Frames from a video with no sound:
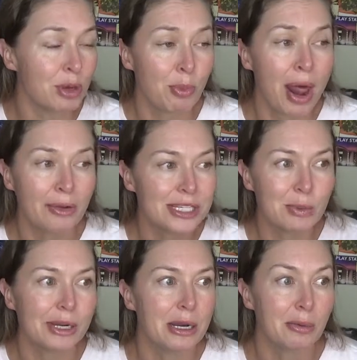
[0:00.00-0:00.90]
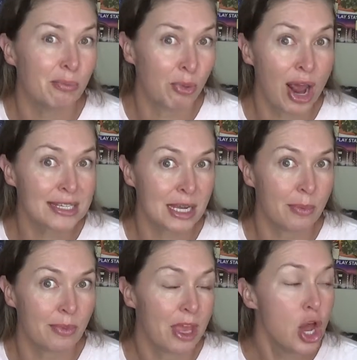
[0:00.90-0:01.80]
I don't see why
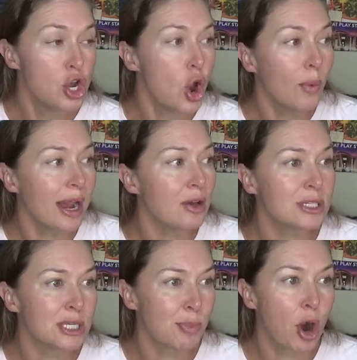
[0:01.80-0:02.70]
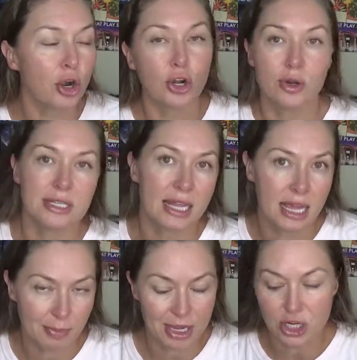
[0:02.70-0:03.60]
Nebraska. No one else's partner is
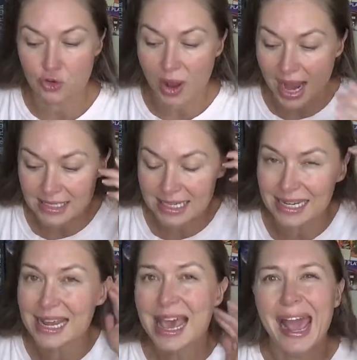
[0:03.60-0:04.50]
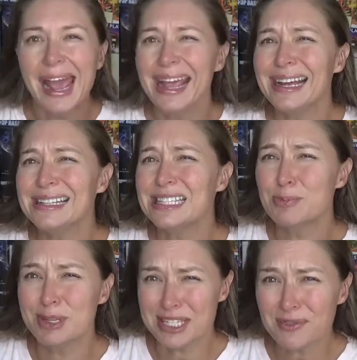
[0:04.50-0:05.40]
like being dragged in, and
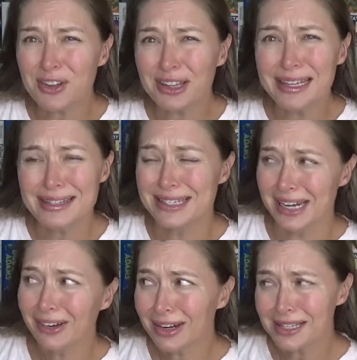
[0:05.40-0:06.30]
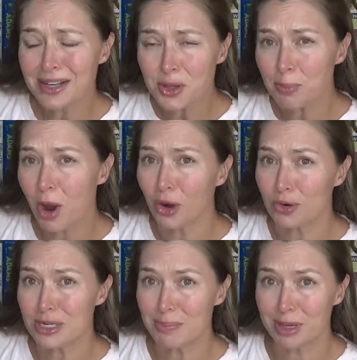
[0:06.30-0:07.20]
specifically Derrick's other partner
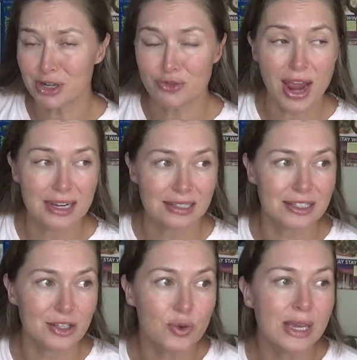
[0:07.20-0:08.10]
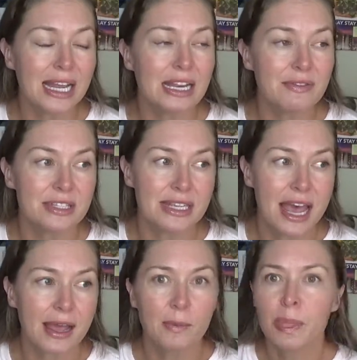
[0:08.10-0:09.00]
is not being dragged in. So you can't even
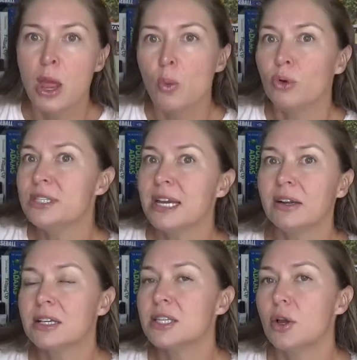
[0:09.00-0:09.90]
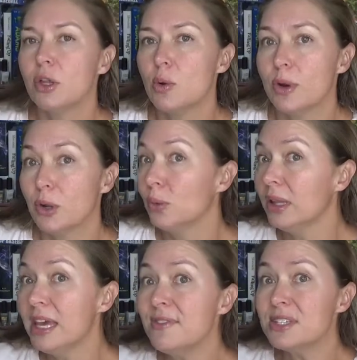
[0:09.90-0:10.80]
say, "Well, Derrick's the only one who
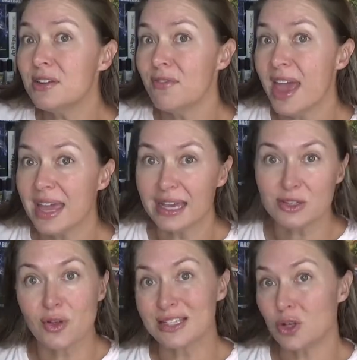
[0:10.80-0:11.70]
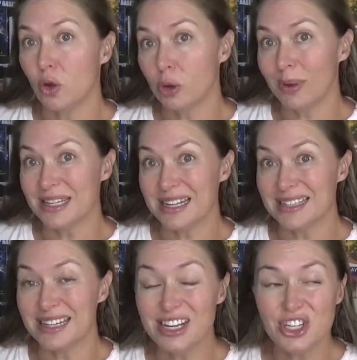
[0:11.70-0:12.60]
lives in Vegas, so that's the only reason
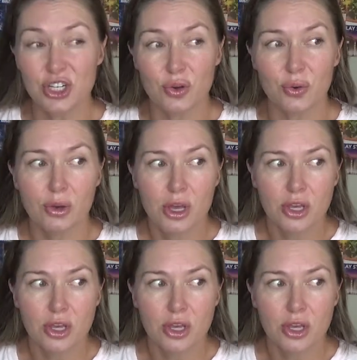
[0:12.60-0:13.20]
it's an issue."